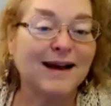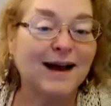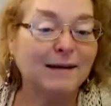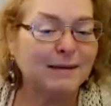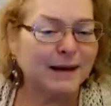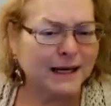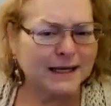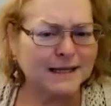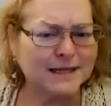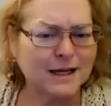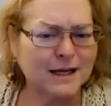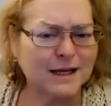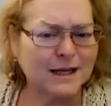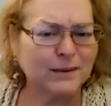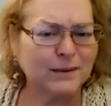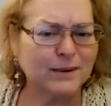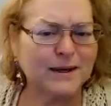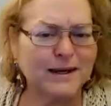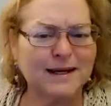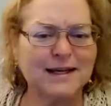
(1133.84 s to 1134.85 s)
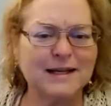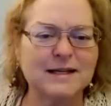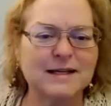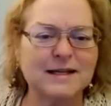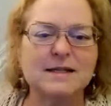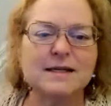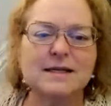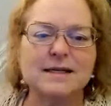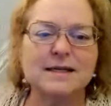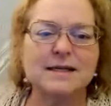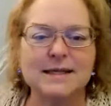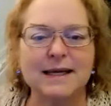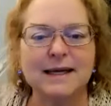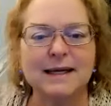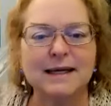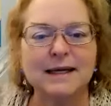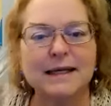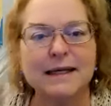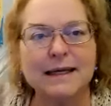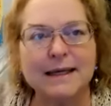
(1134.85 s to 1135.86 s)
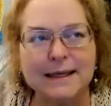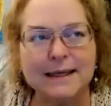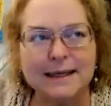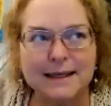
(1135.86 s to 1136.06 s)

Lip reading: I'm not going to tell you what it is, because then,